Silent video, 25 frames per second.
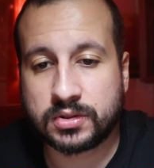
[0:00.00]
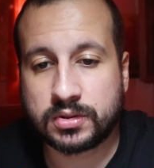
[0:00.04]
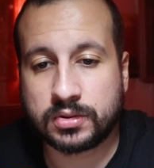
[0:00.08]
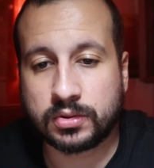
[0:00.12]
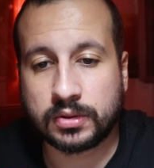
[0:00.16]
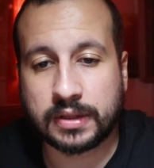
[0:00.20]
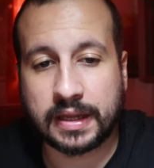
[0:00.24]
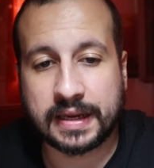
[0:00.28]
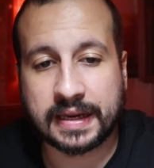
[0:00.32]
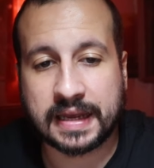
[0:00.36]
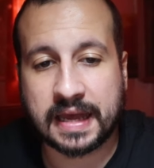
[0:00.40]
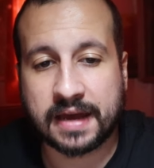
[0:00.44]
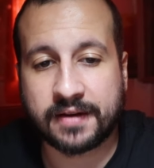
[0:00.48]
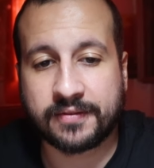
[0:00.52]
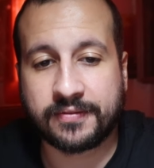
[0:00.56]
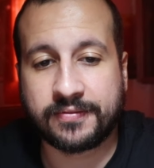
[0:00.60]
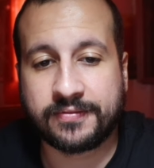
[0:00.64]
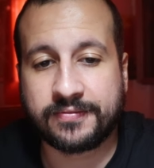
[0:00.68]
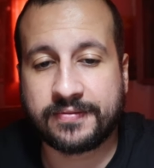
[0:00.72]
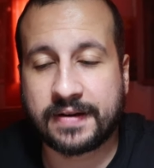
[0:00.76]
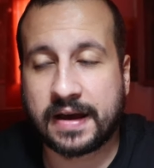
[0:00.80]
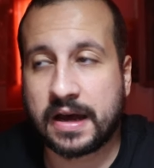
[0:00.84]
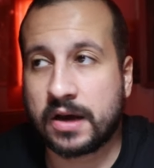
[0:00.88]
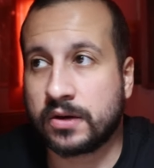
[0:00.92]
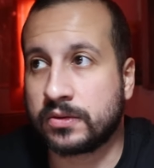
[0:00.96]
to like have
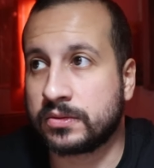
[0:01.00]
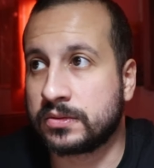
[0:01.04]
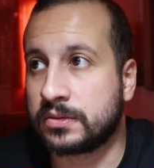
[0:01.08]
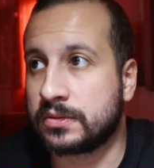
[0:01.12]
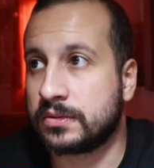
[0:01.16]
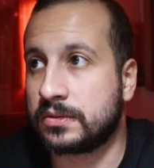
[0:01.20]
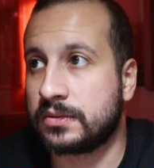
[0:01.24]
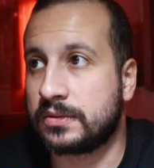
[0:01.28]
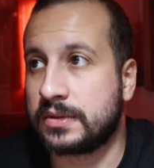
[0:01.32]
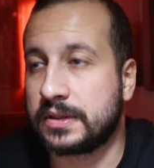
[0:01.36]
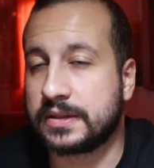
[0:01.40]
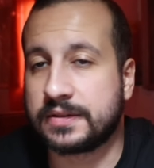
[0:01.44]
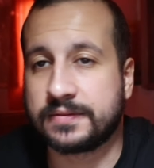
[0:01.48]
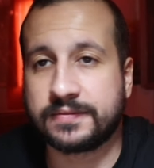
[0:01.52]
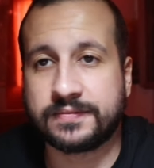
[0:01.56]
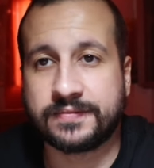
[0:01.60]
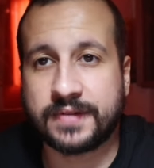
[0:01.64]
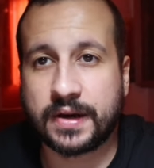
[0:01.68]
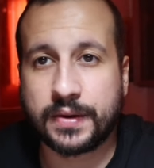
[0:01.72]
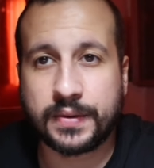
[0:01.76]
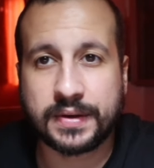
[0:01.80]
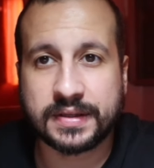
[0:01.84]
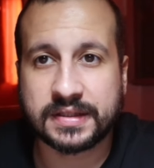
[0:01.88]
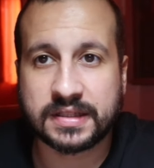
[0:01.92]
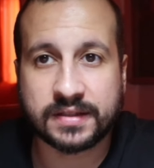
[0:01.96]
found it
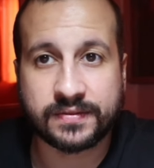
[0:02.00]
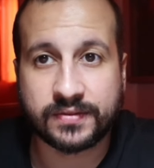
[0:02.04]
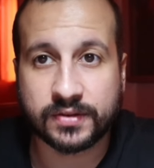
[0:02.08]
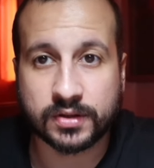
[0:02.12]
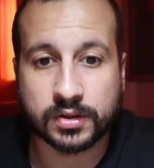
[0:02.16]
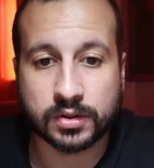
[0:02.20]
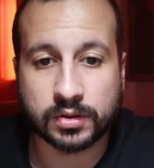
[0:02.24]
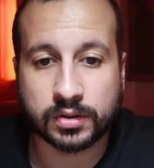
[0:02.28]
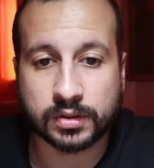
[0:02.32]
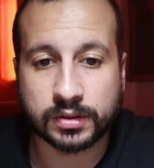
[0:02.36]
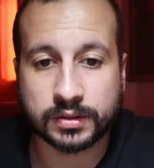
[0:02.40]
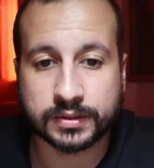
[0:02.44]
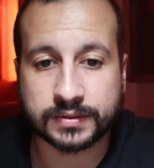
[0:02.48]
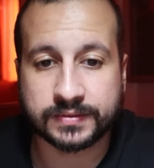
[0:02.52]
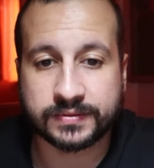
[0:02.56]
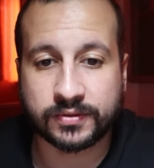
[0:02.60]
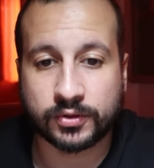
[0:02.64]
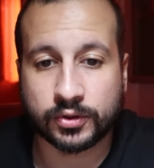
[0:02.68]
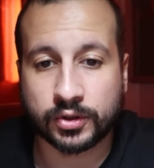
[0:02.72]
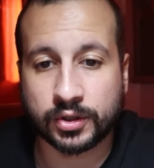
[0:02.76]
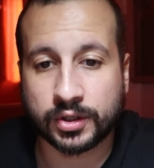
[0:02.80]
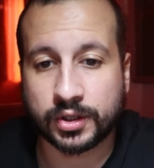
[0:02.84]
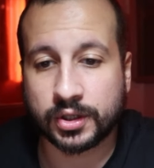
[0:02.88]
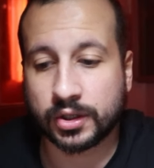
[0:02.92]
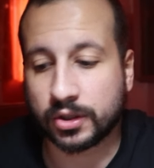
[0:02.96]
very difficult
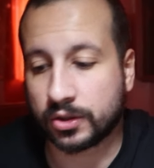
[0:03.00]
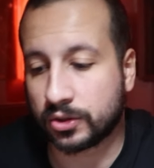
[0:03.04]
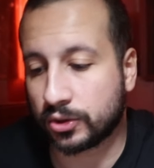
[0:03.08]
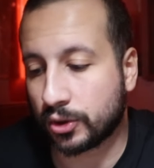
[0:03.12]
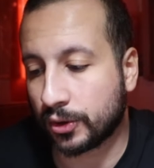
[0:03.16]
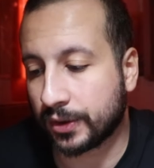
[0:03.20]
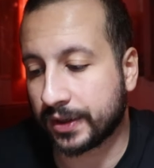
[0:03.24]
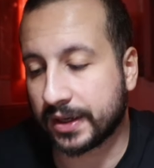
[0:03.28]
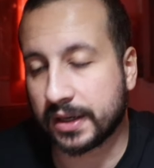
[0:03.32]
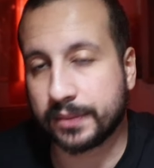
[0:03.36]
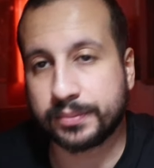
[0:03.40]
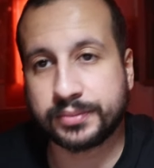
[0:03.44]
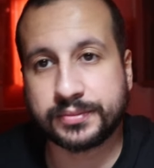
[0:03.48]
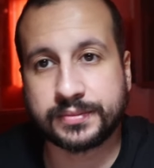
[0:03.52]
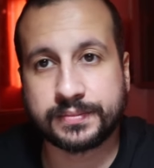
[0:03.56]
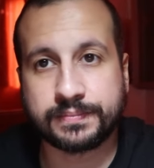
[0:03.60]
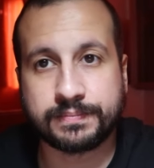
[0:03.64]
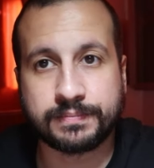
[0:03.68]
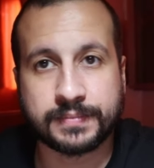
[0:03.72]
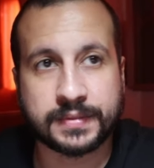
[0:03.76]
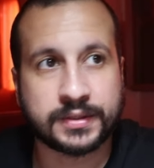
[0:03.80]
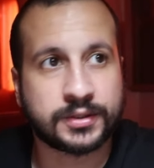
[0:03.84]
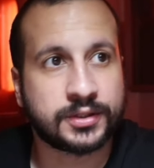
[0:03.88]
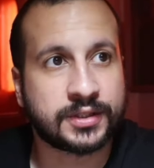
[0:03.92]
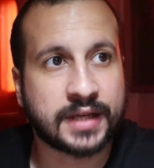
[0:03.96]
for her growing up
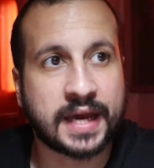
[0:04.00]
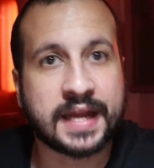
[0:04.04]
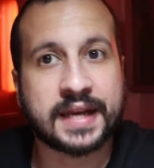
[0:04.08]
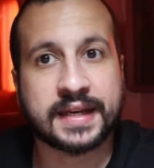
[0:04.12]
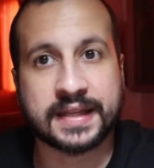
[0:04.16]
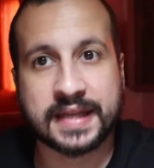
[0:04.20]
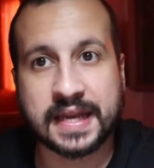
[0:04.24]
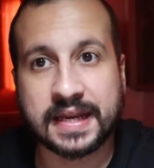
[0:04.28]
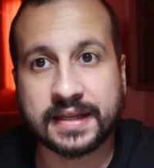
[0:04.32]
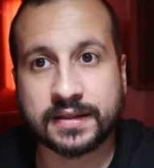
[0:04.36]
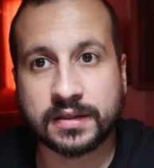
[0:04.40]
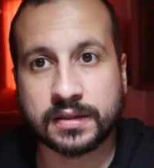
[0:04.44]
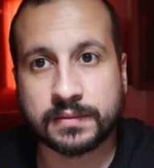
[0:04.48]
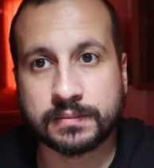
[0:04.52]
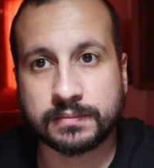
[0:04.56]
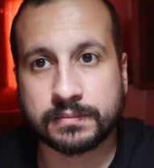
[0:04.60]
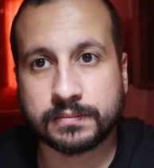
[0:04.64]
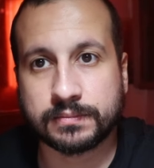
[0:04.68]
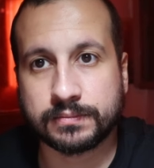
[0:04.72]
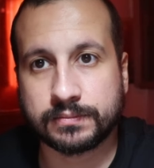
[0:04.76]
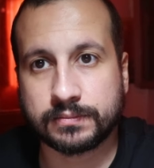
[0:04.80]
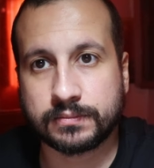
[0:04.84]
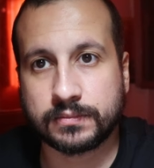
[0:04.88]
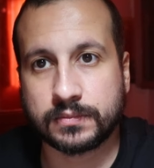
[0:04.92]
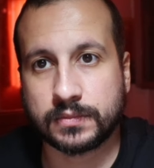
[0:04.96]
in the United
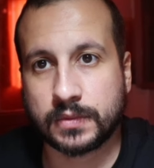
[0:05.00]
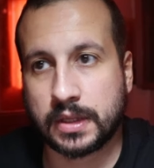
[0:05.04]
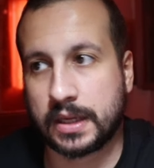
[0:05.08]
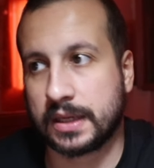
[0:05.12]
Kingdom,